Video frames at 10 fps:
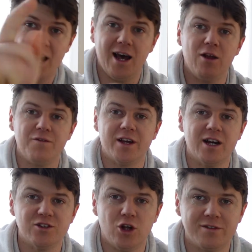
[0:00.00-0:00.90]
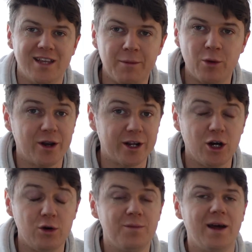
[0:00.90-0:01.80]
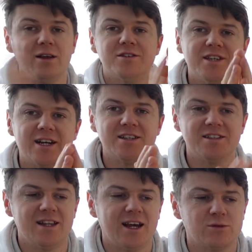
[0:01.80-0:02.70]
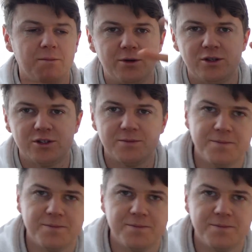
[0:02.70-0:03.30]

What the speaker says: I love you guys all. Tell me where to go, and I'll see you guys in the next one. Peace.